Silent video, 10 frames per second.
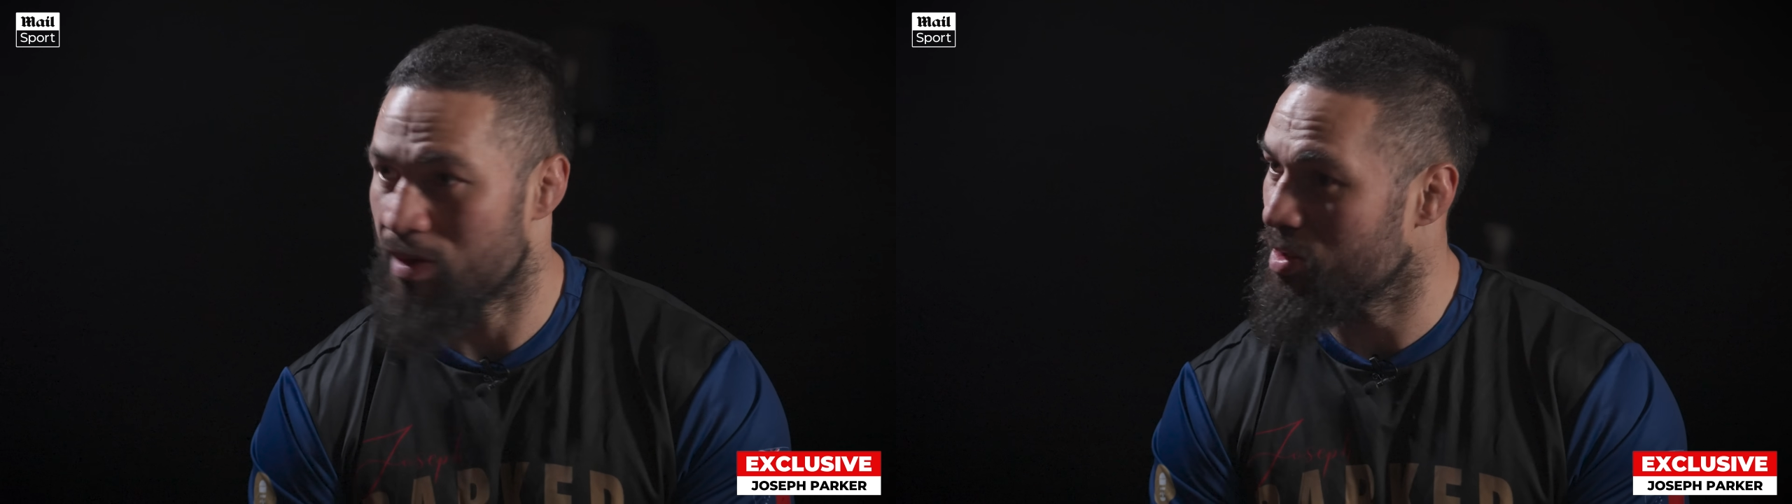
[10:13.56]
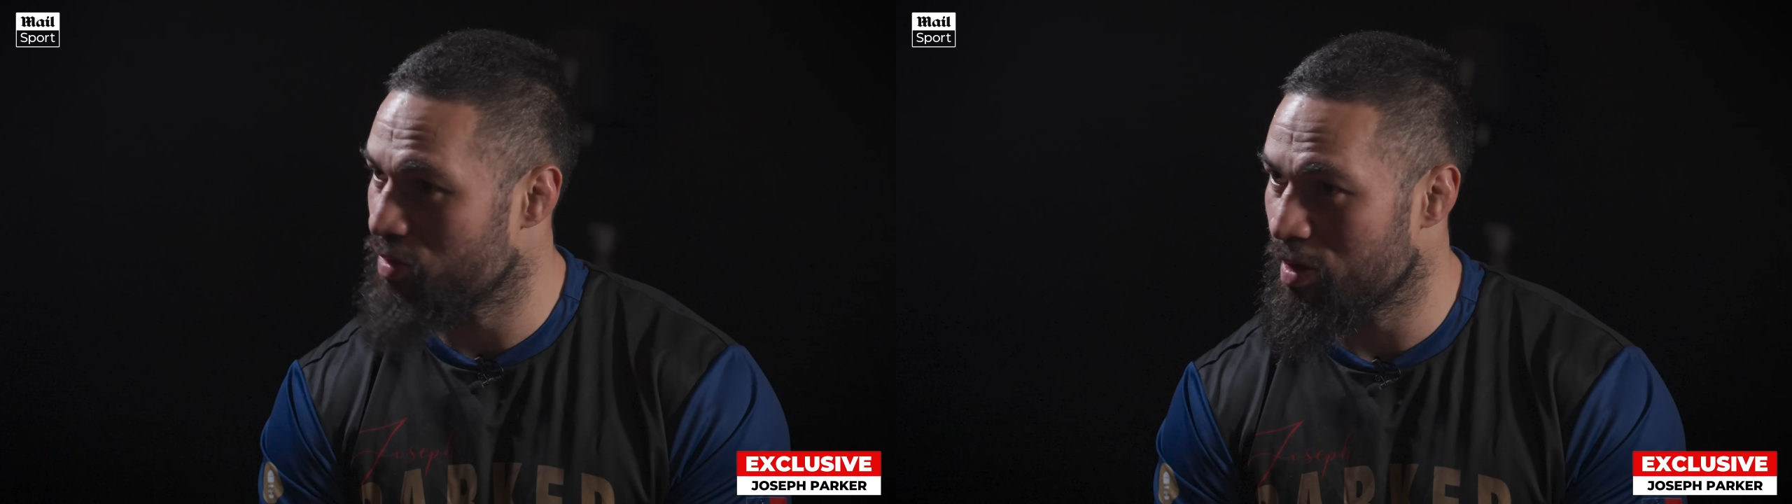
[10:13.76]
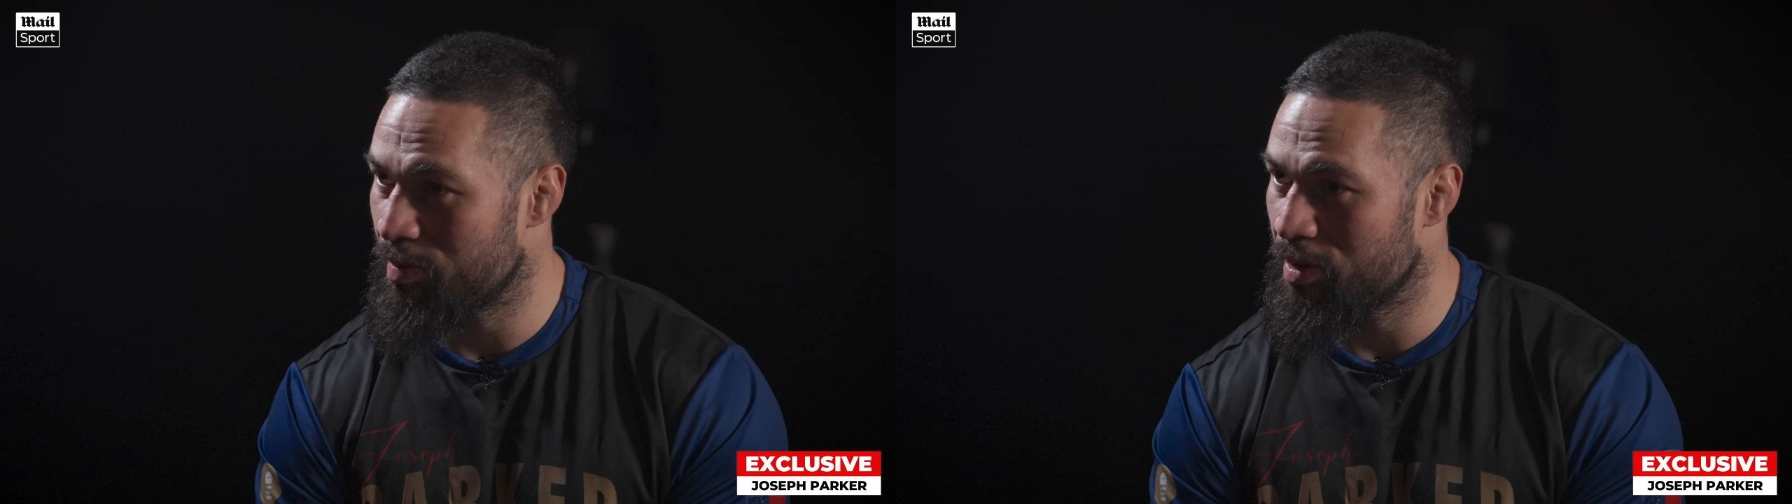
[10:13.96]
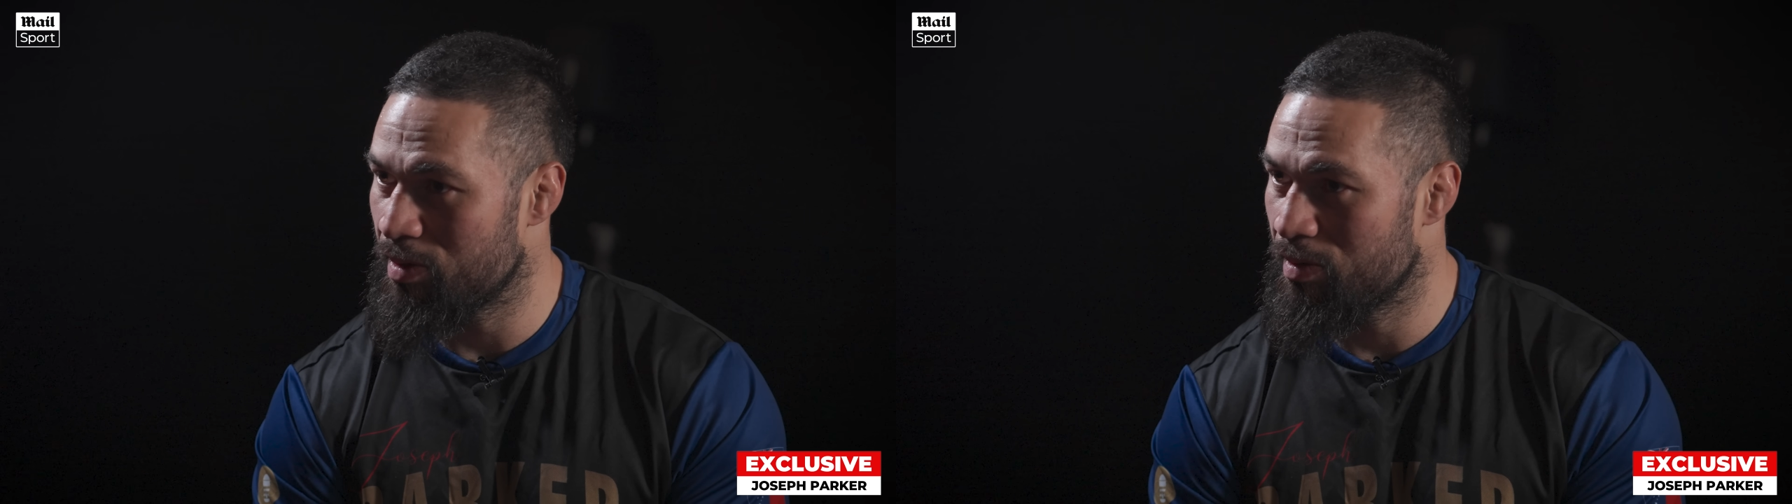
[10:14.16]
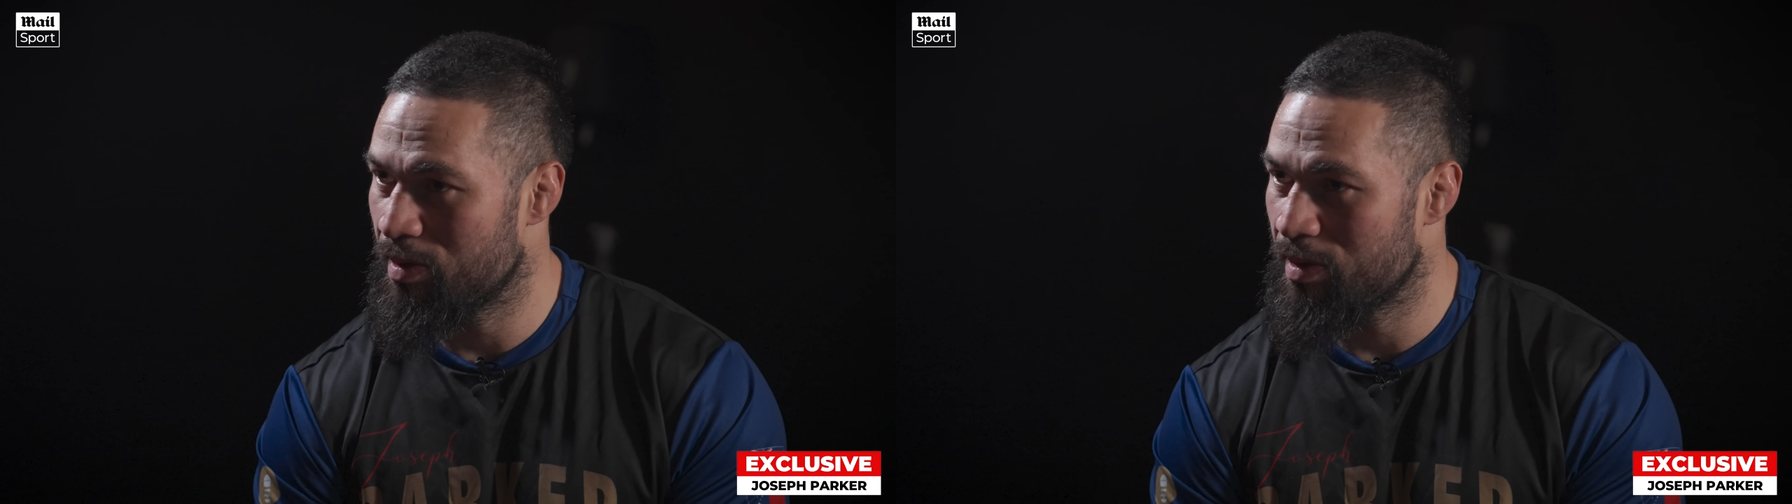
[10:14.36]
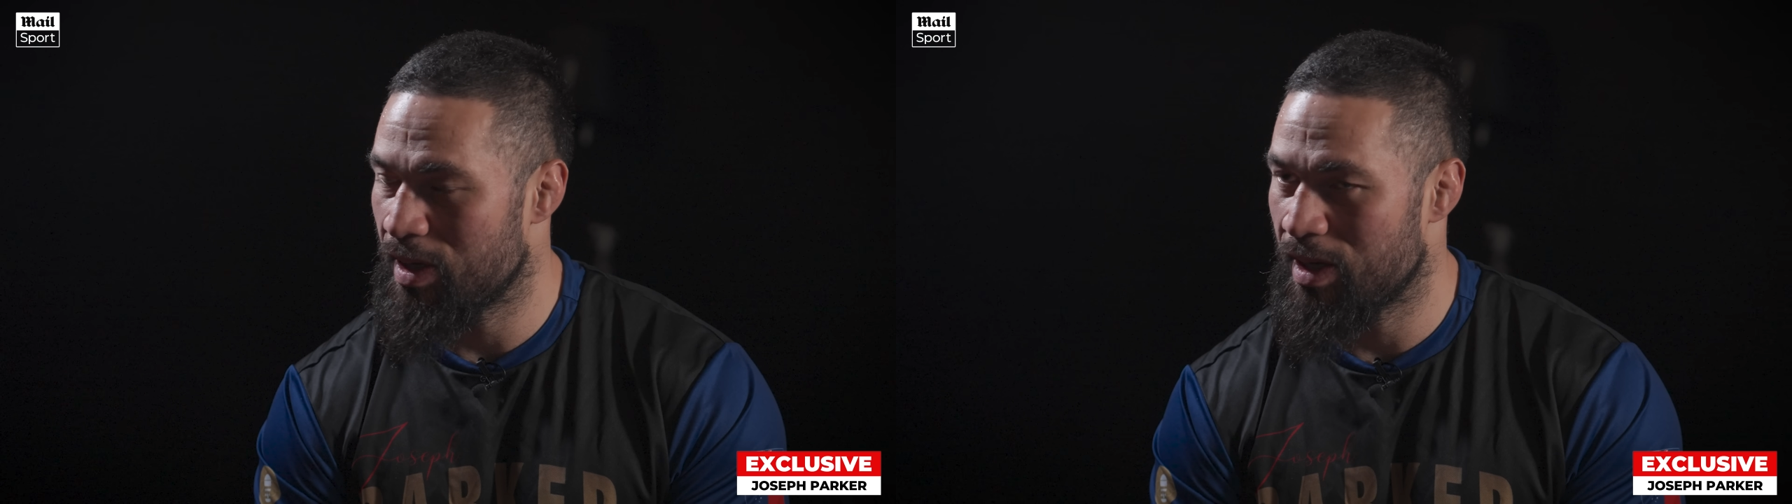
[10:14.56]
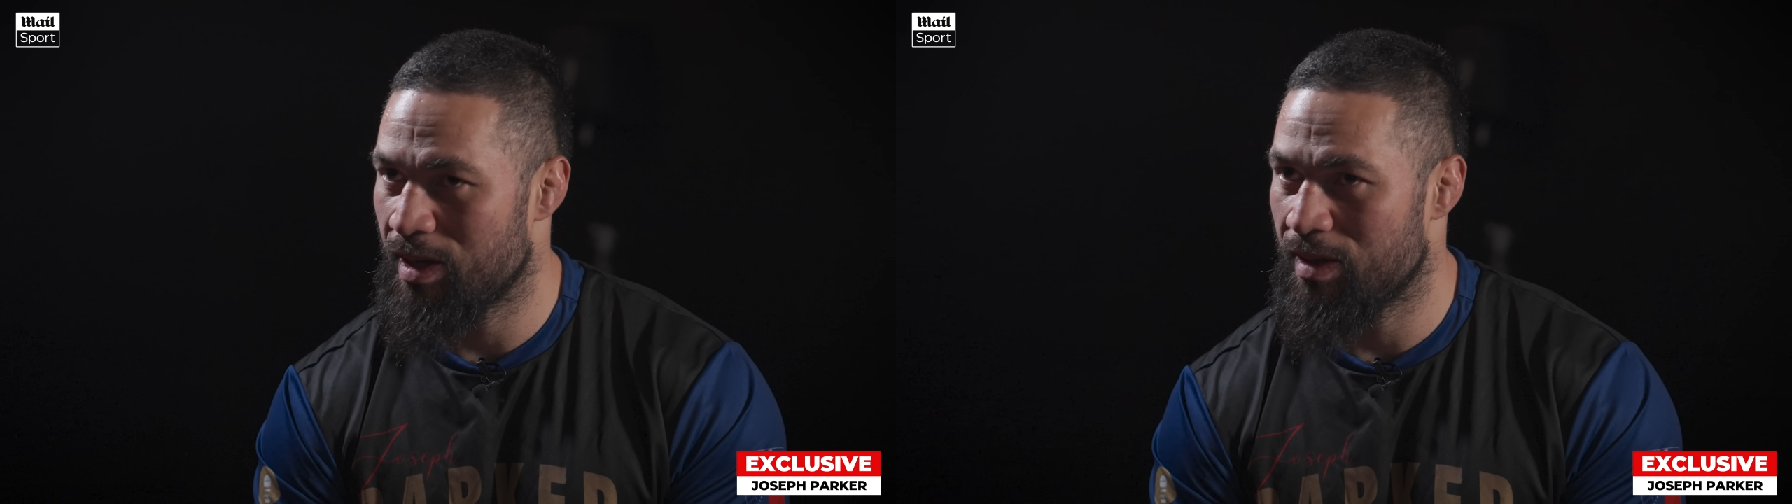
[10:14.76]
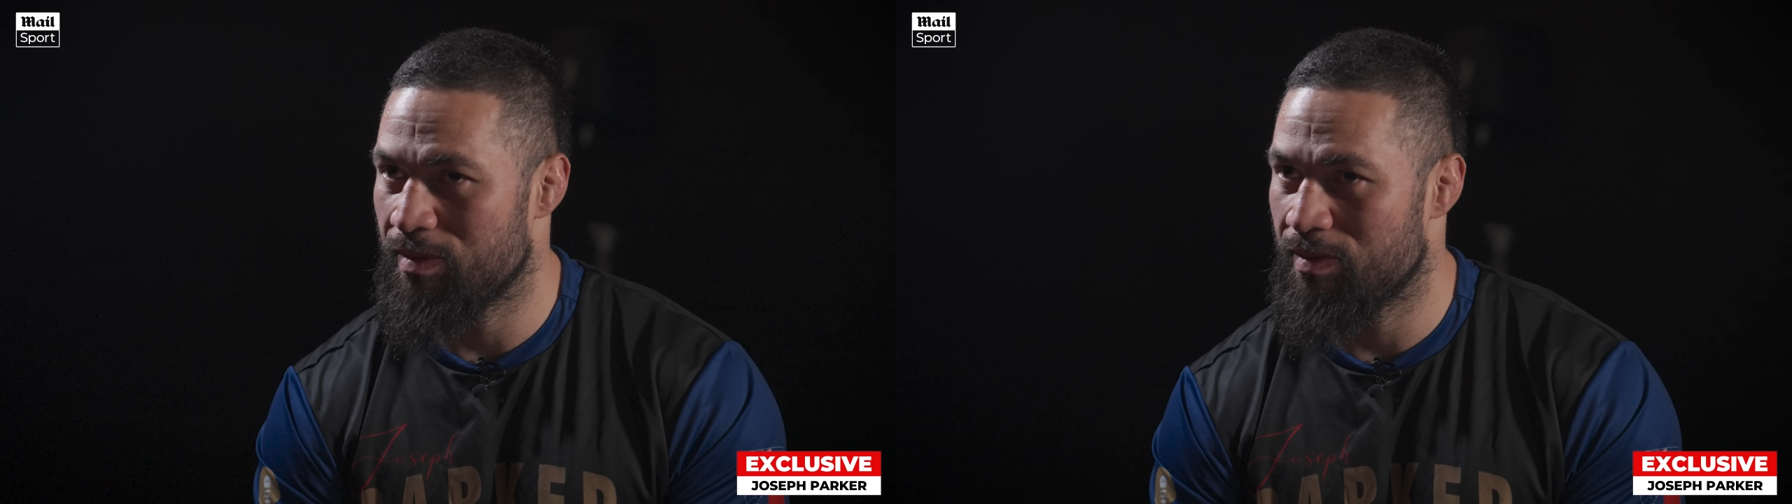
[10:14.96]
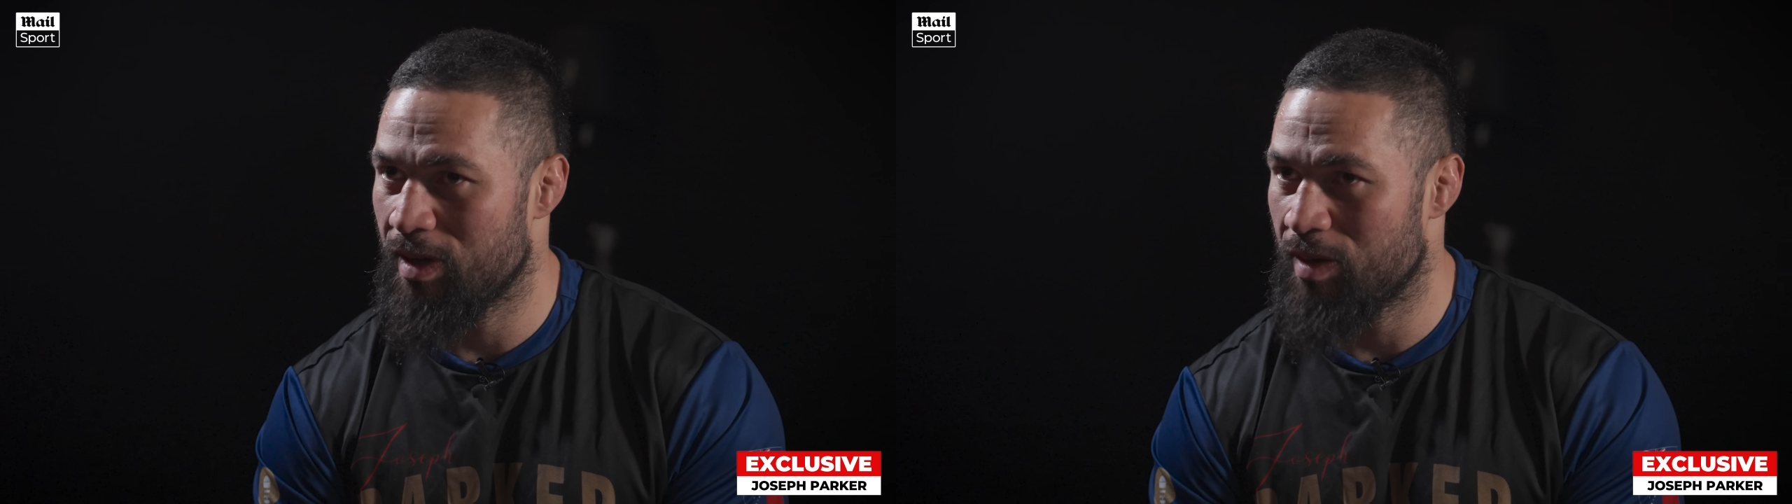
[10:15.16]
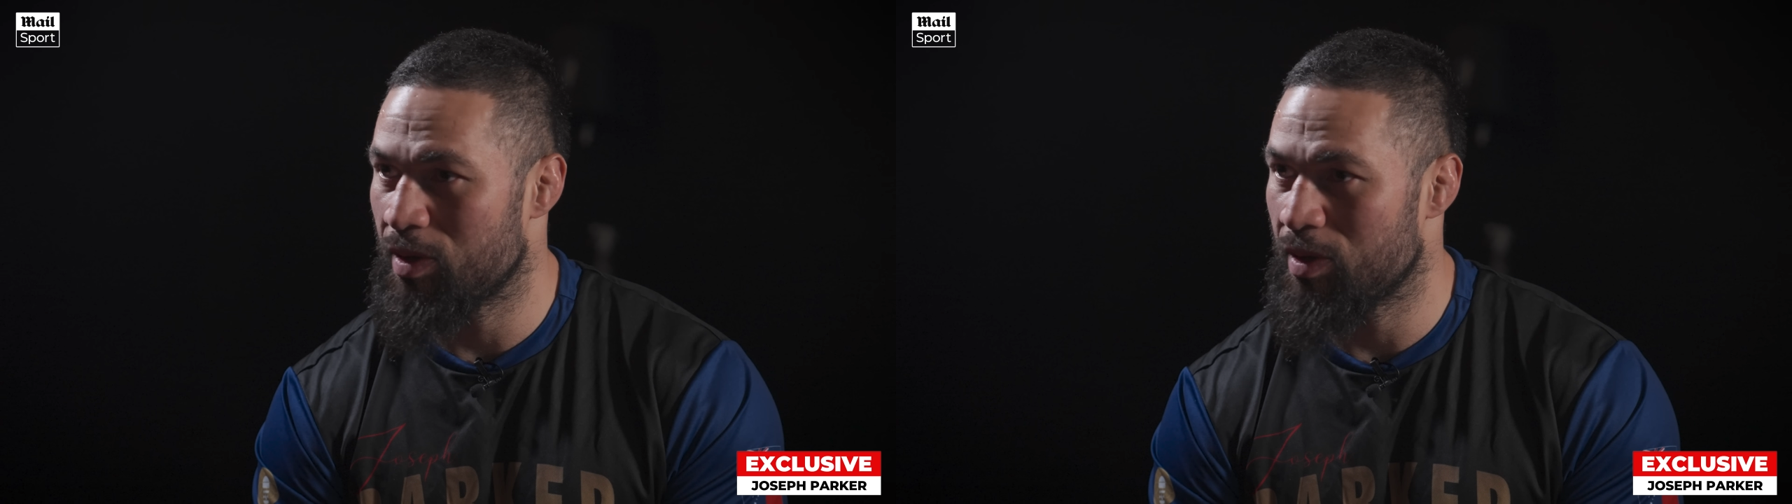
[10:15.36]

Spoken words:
on a treadmill and